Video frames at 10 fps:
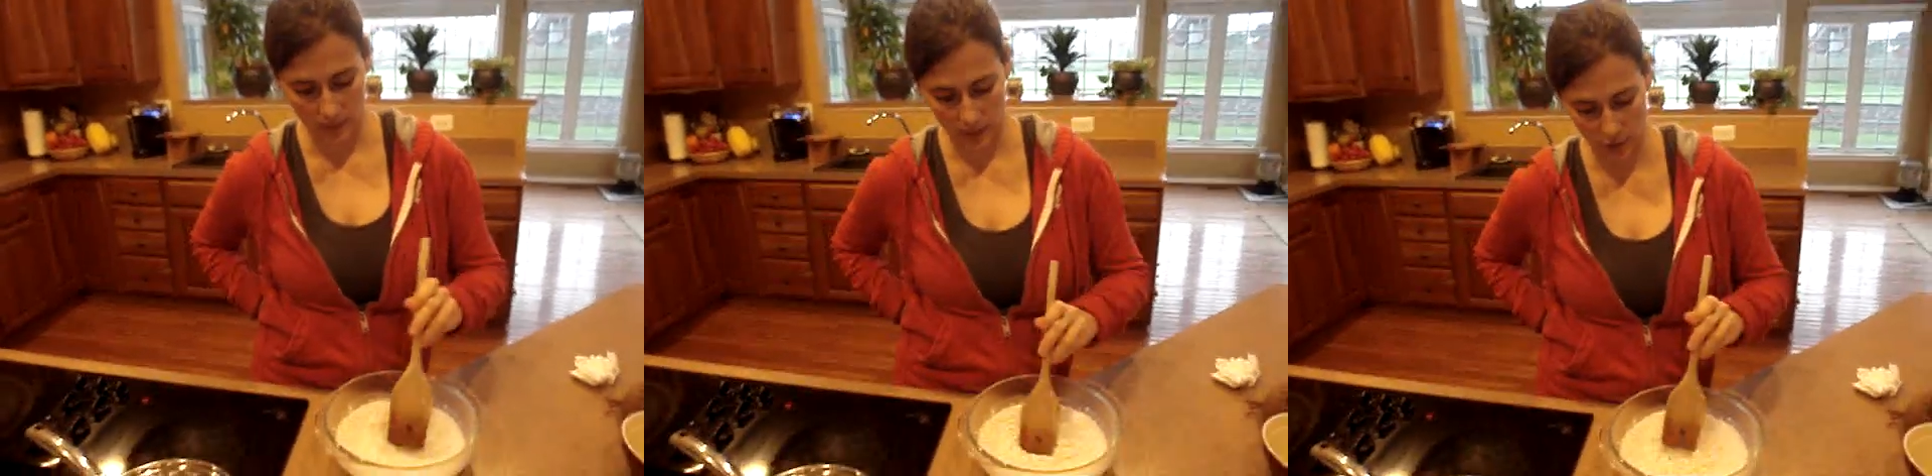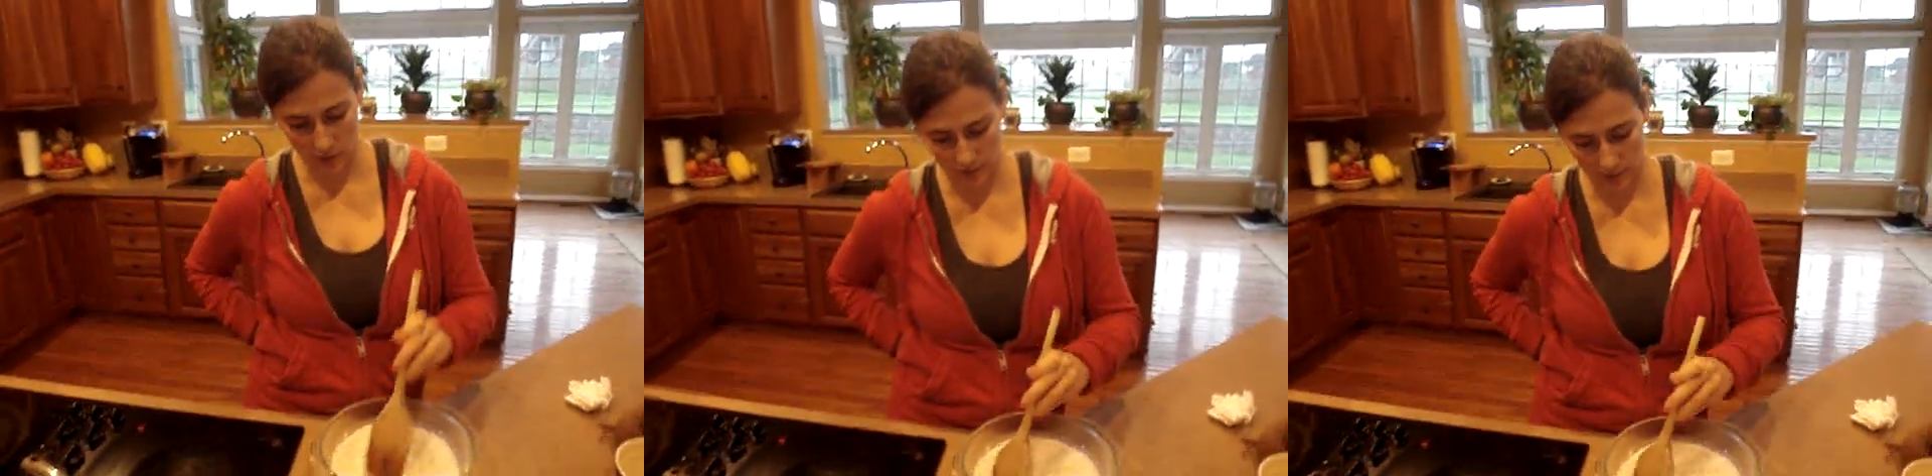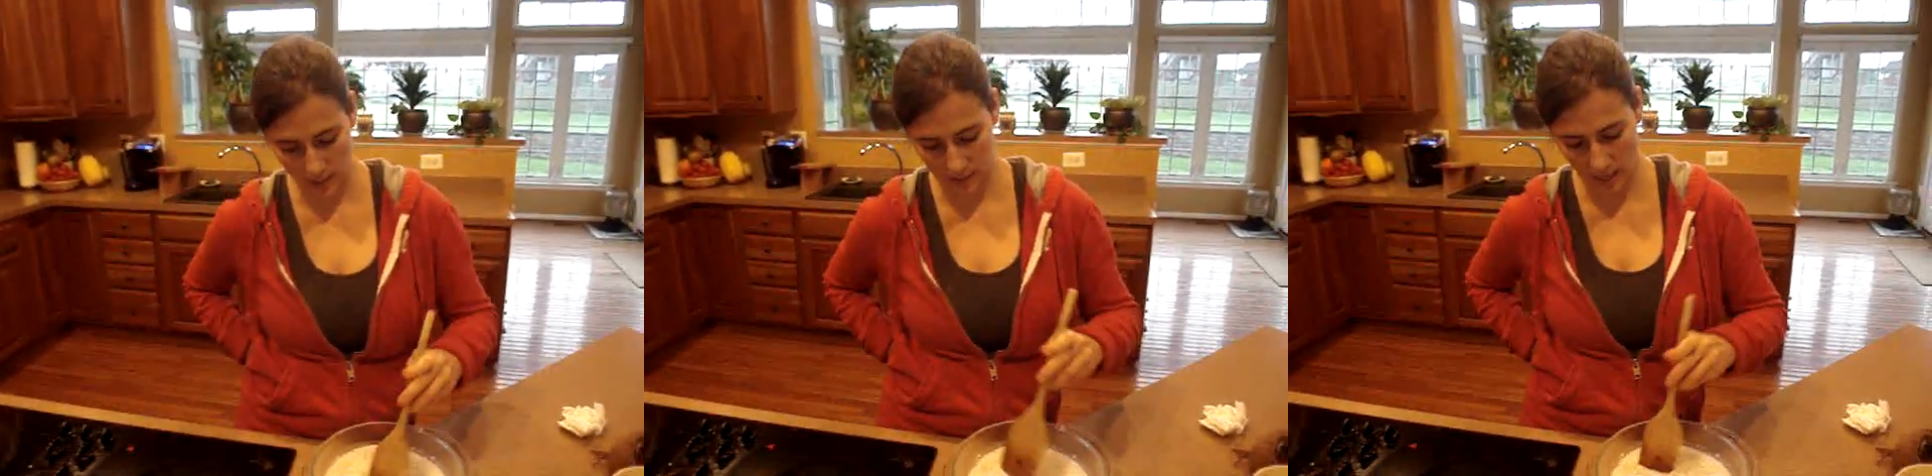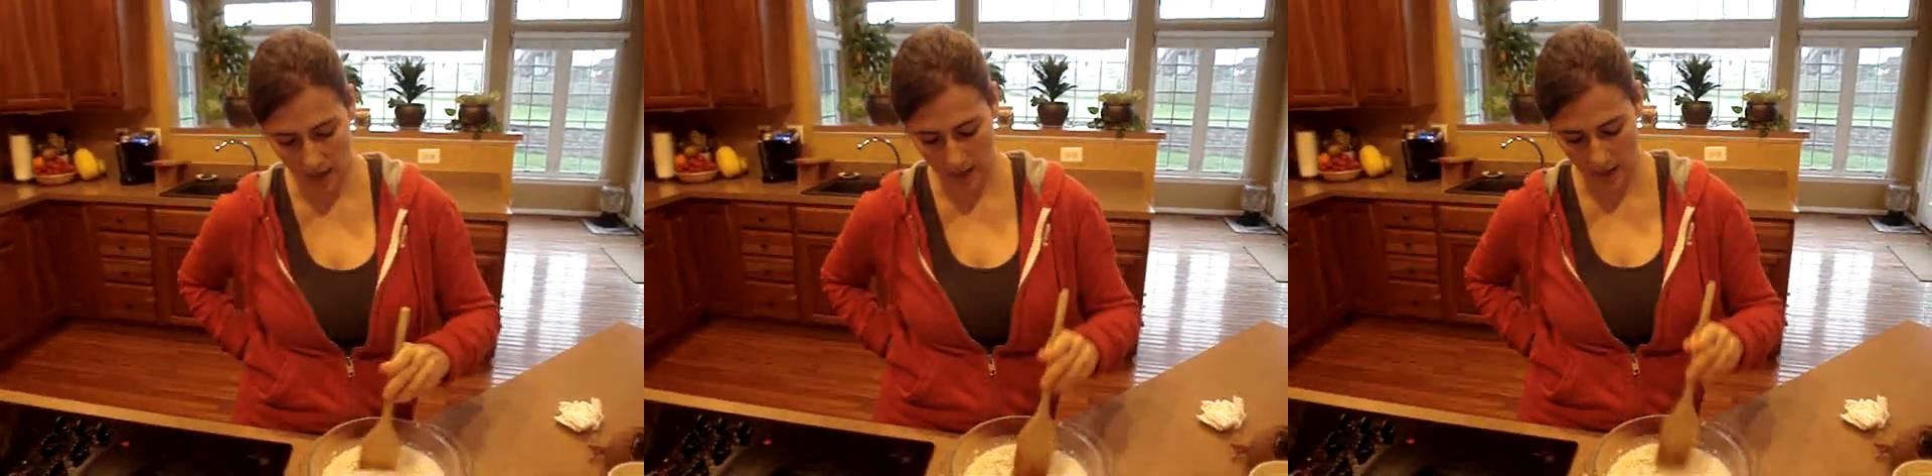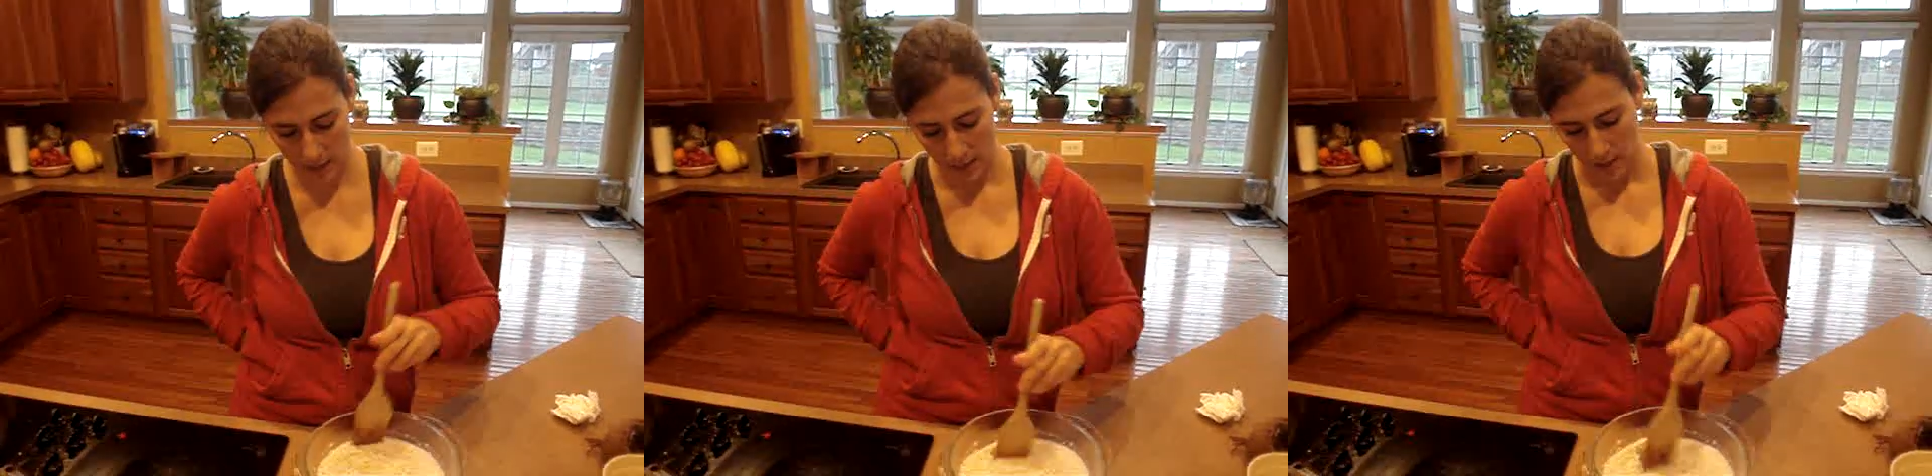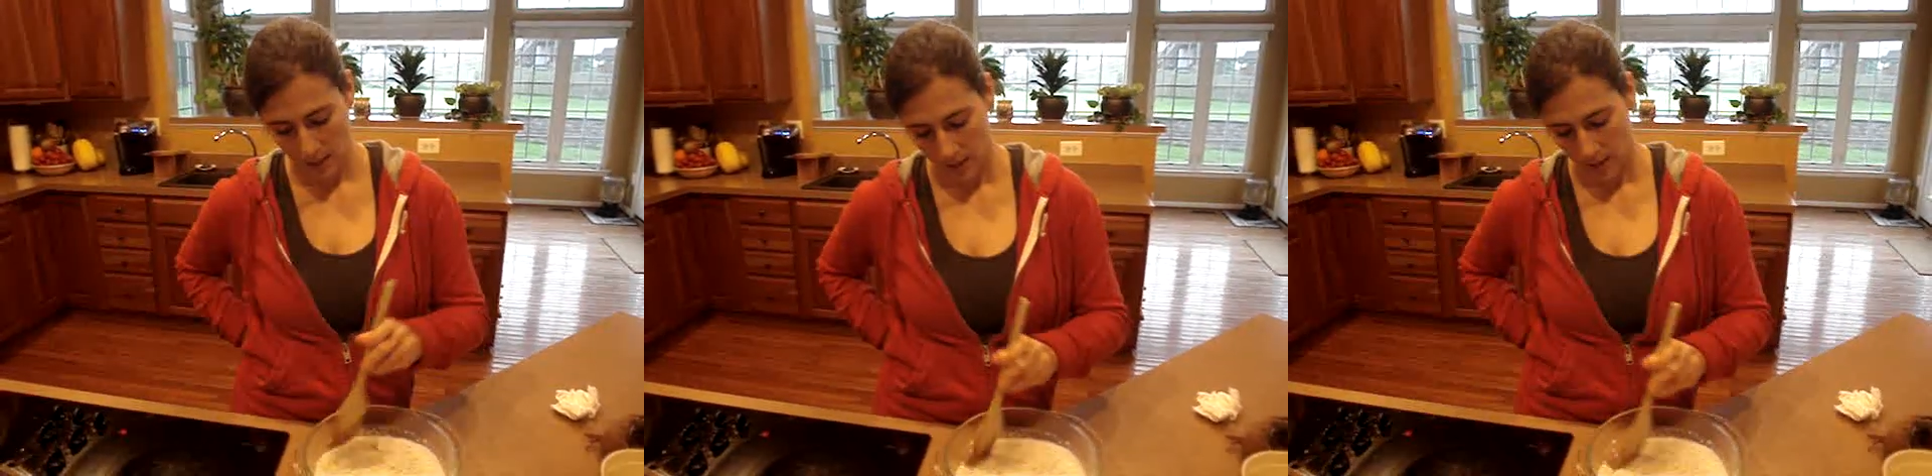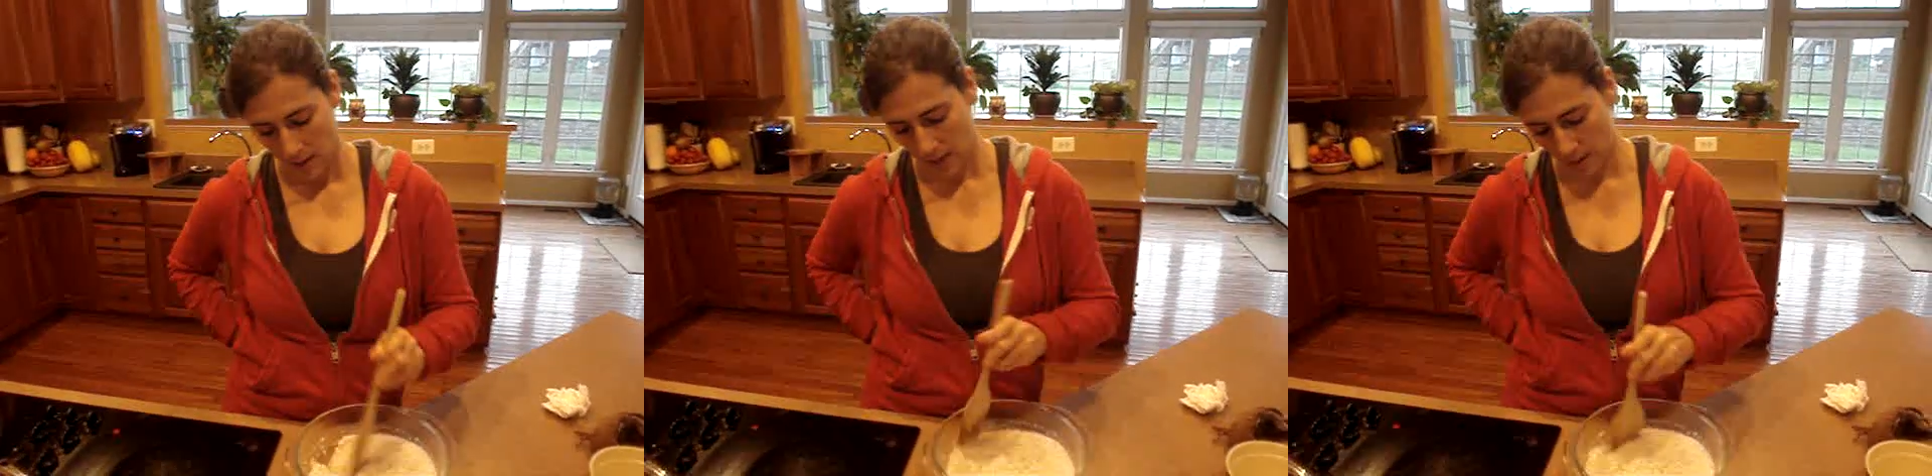And as you can see, it's hot,
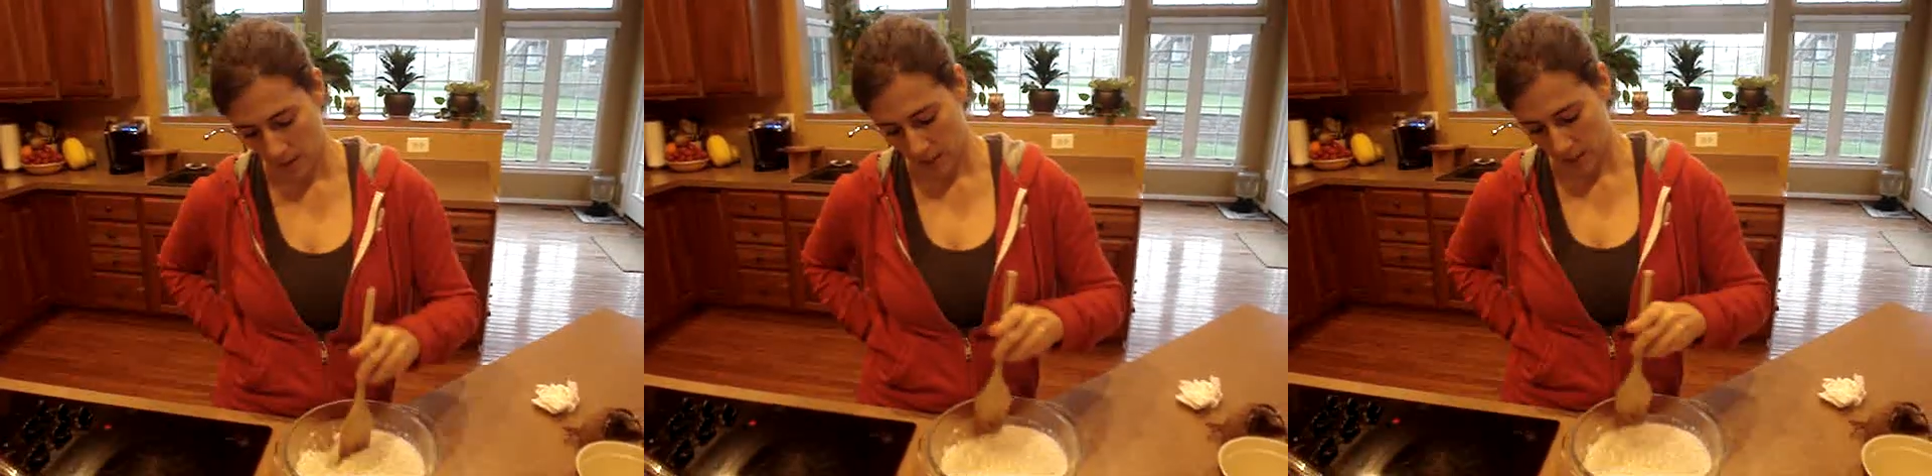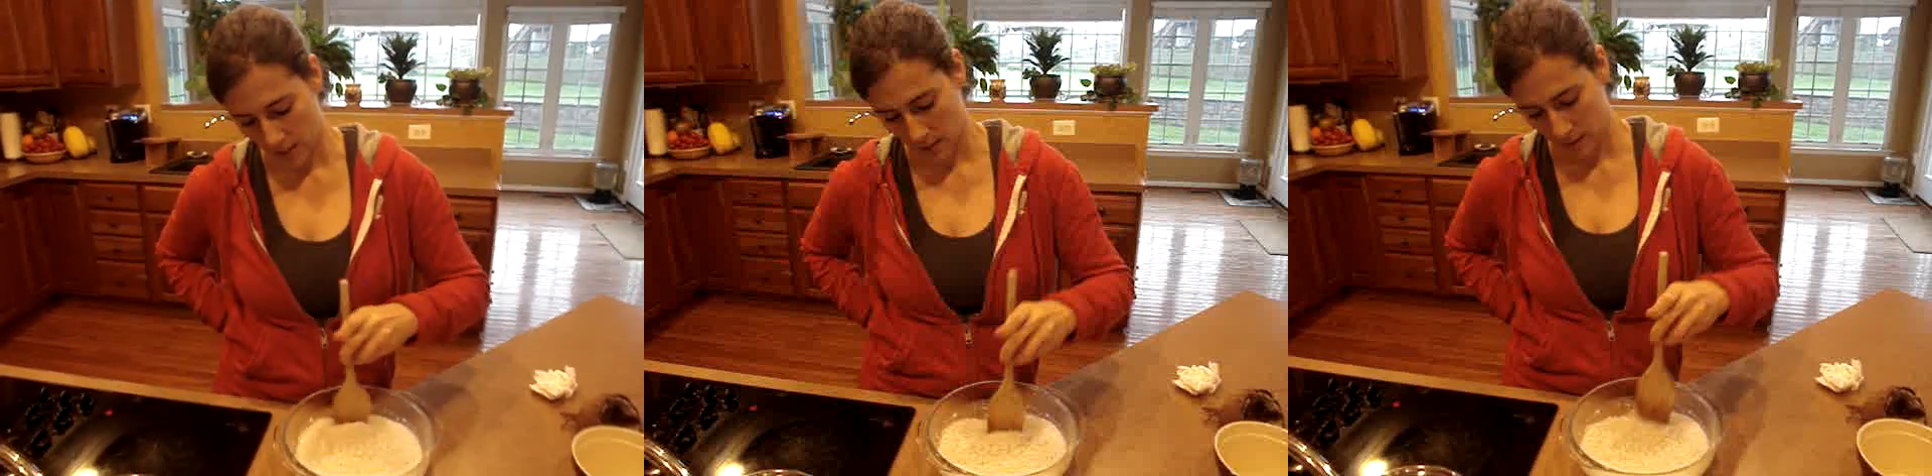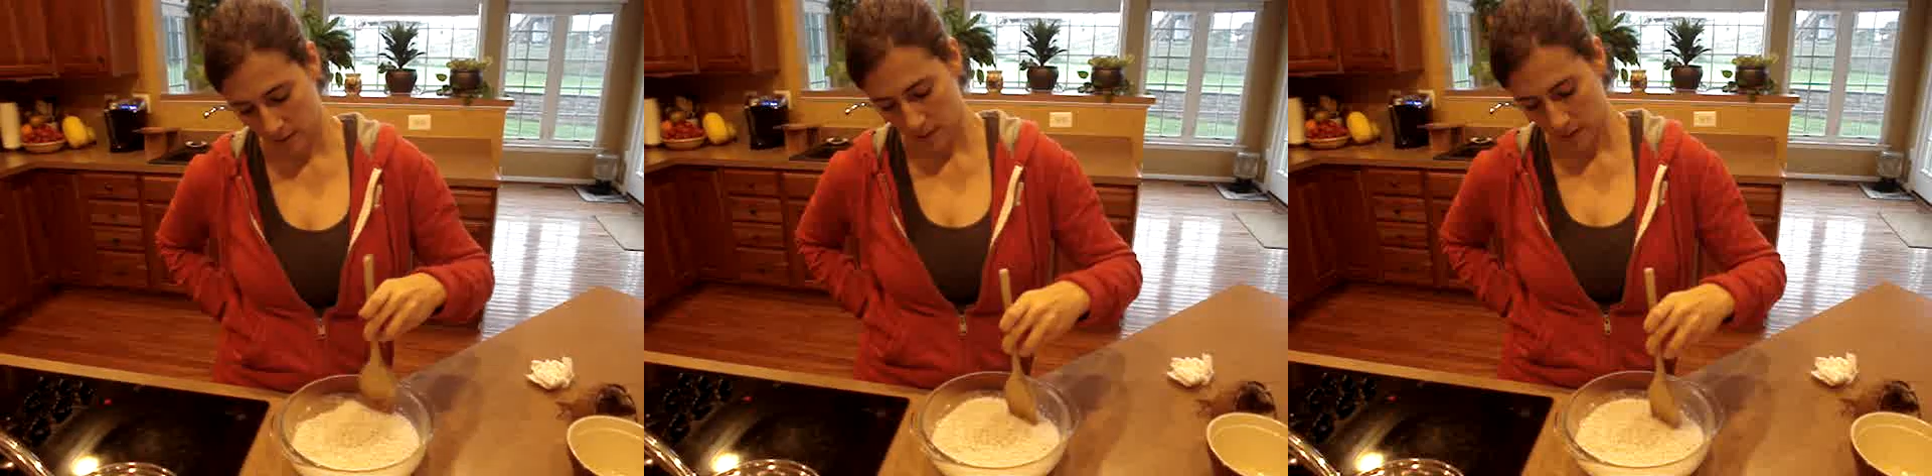and I'm not going to